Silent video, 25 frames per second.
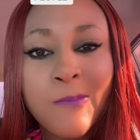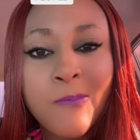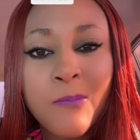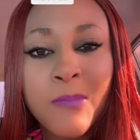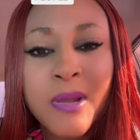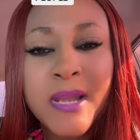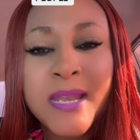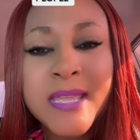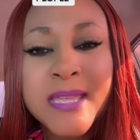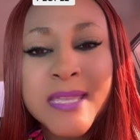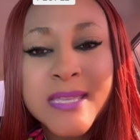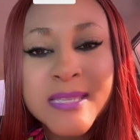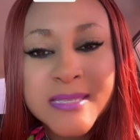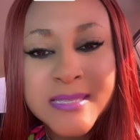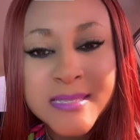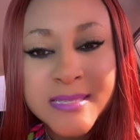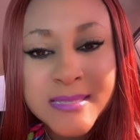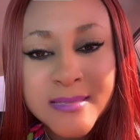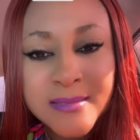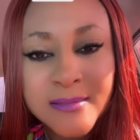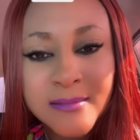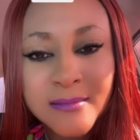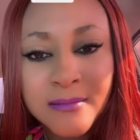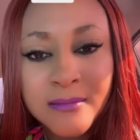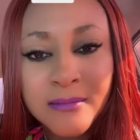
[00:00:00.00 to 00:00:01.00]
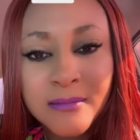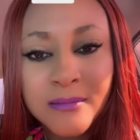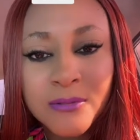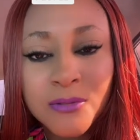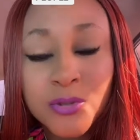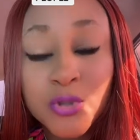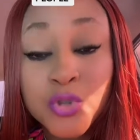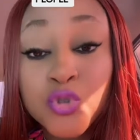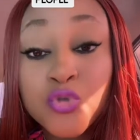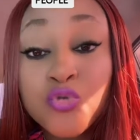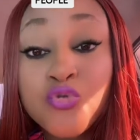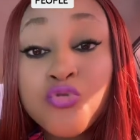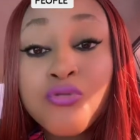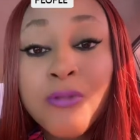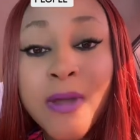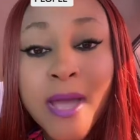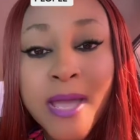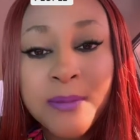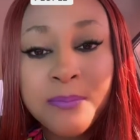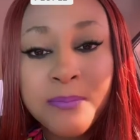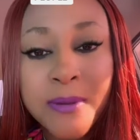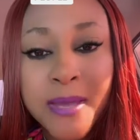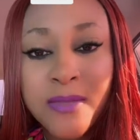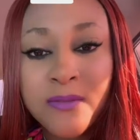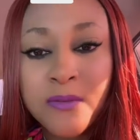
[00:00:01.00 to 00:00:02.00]
Please do
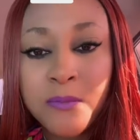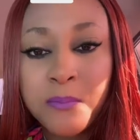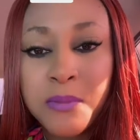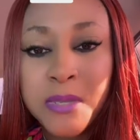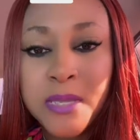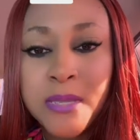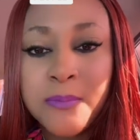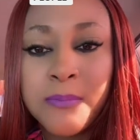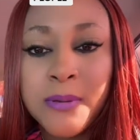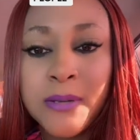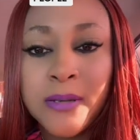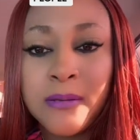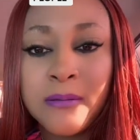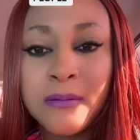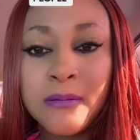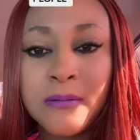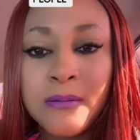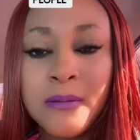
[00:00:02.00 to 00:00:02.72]
right by the people.